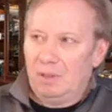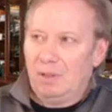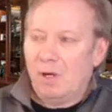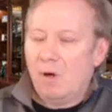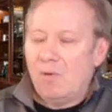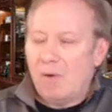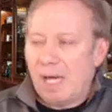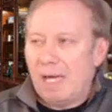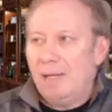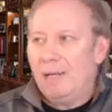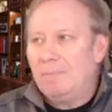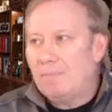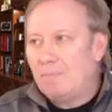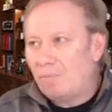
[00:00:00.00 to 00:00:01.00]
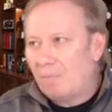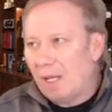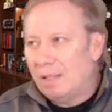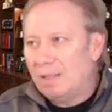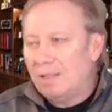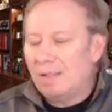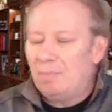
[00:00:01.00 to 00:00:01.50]
Okay,
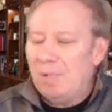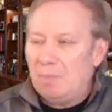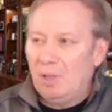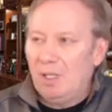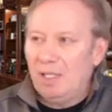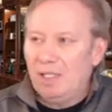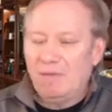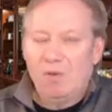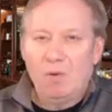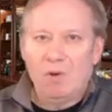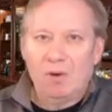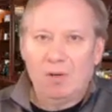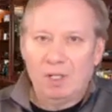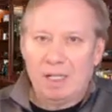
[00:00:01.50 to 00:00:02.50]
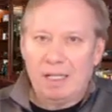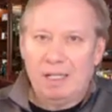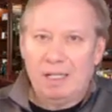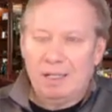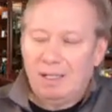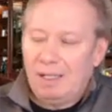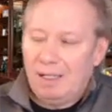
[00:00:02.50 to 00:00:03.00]
some people like to vote early.
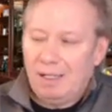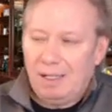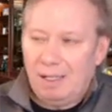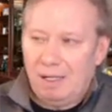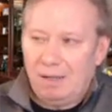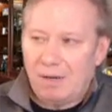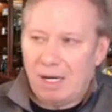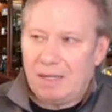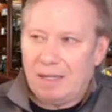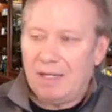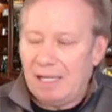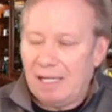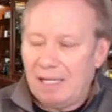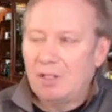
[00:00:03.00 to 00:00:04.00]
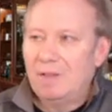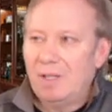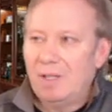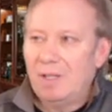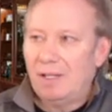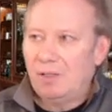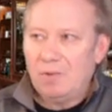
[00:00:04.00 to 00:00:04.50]
All right, the election's
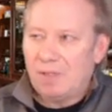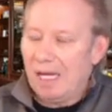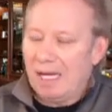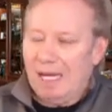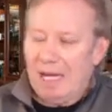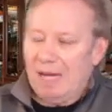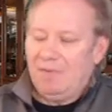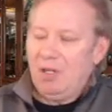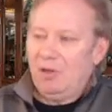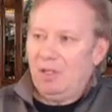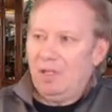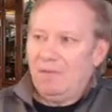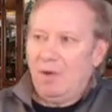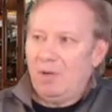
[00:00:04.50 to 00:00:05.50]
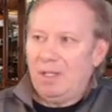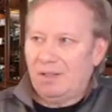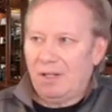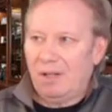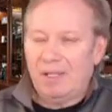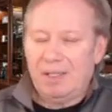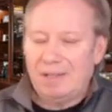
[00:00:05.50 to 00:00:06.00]
on a Tuesday. Have the early voting
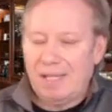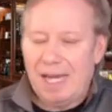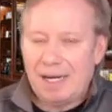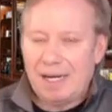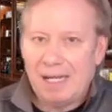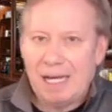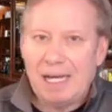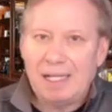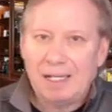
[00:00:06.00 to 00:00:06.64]
start on Saturday.